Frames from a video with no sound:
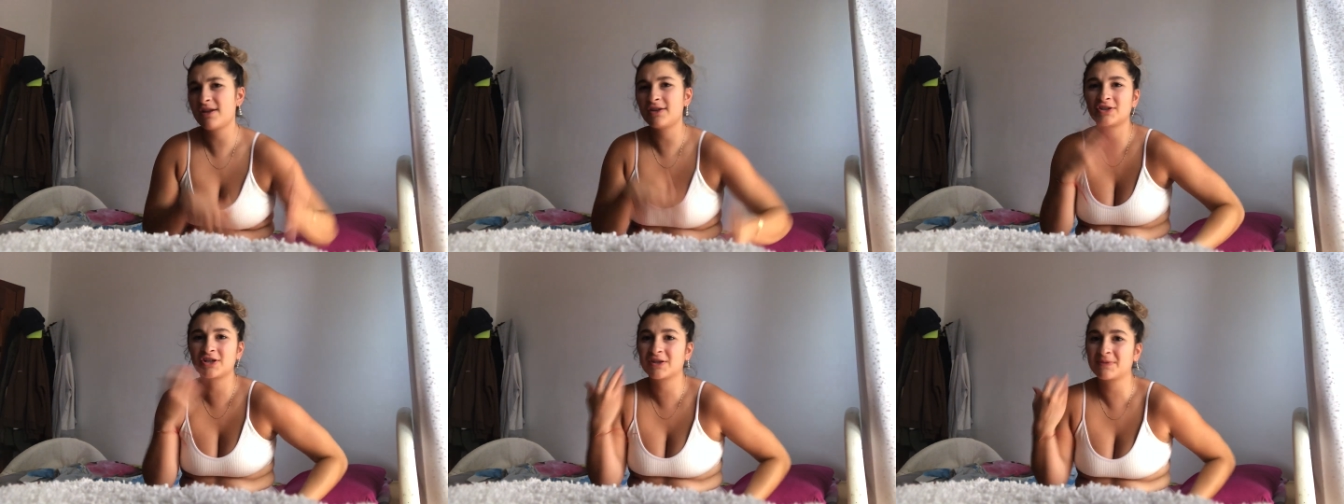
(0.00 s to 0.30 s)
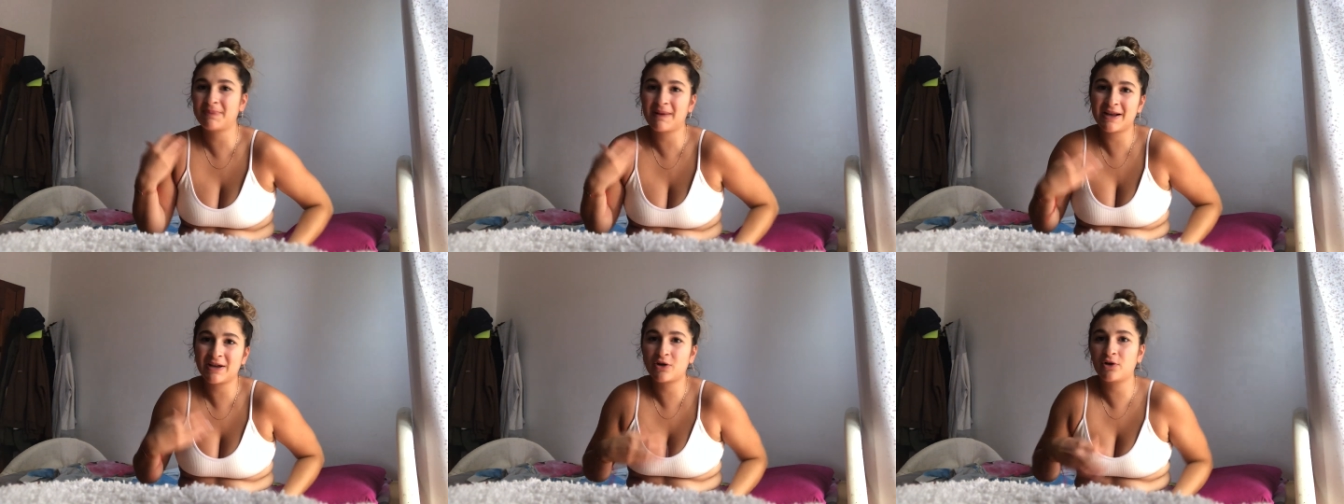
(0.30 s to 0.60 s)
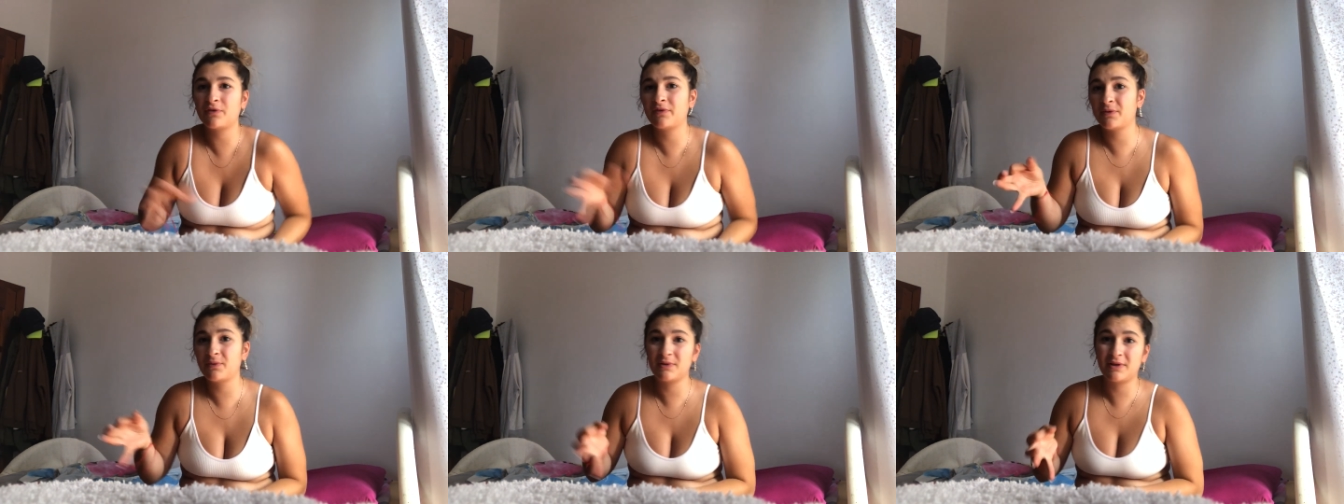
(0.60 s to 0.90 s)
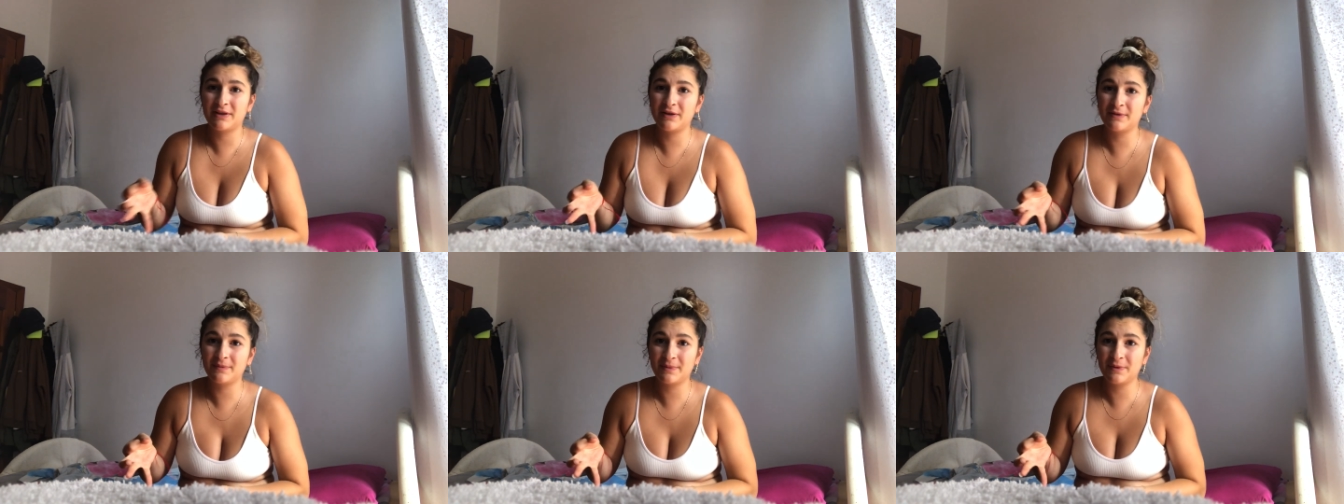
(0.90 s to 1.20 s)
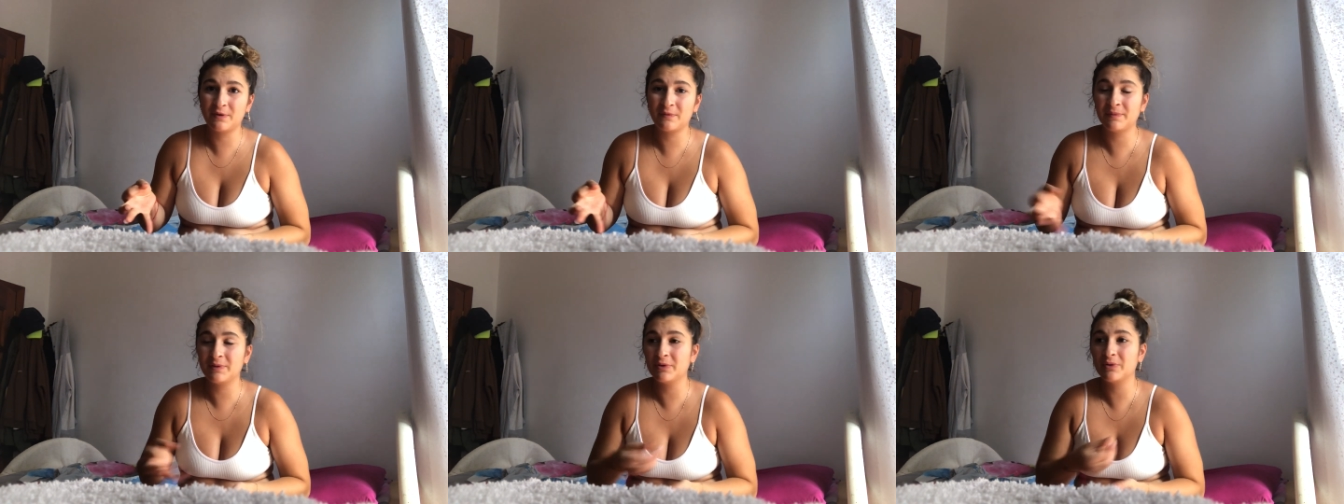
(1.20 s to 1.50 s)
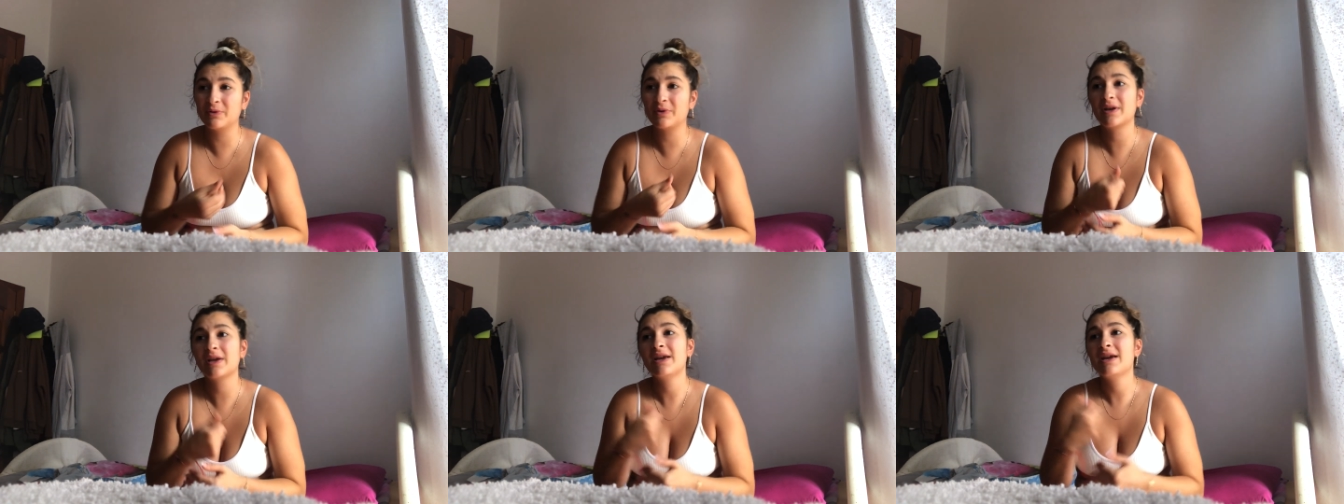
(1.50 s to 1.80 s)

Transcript: just black coffee with a little bit of milk.